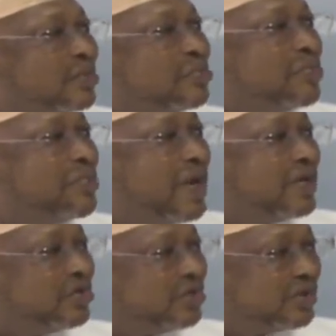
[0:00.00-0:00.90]
prepared
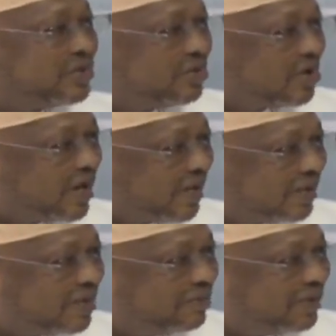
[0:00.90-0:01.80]
to correct
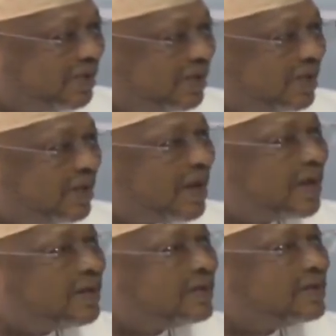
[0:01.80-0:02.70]
them.
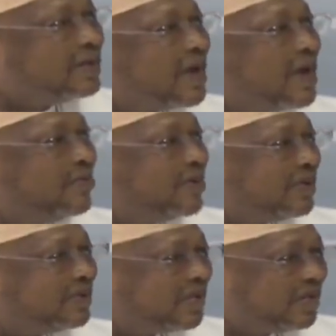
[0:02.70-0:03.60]
And I
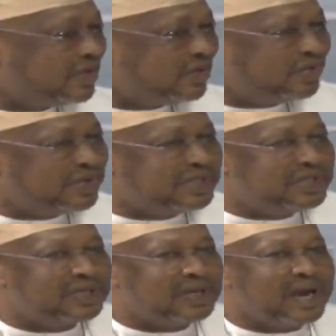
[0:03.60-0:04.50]
will tell you, with
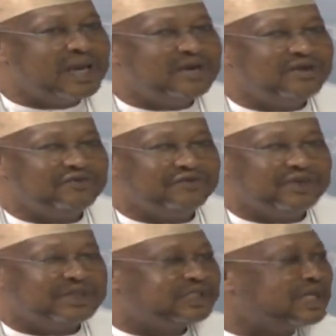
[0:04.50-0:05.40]
the kind of
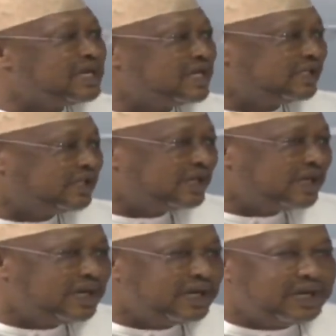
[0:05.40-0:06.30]
synergy,
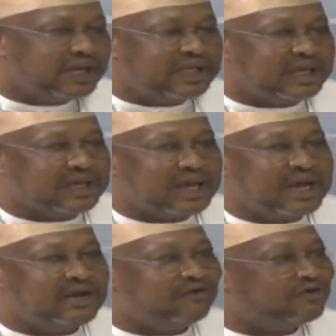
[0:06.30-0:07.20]
the
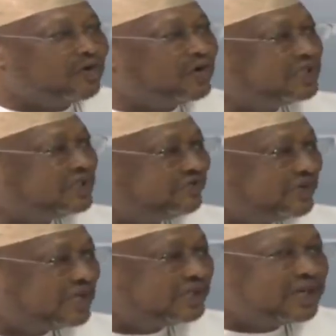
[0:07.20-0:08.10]
kind of
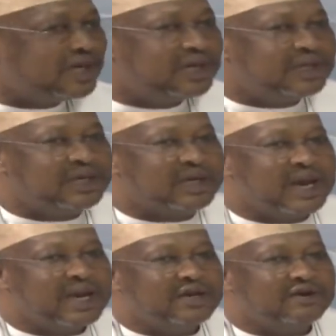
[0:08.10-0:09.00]
cohesiveness, the
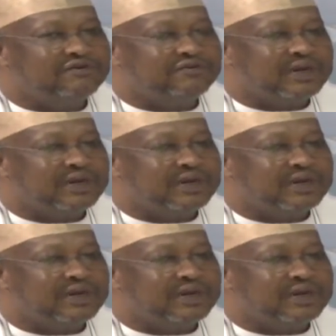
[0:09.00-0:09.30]
kind of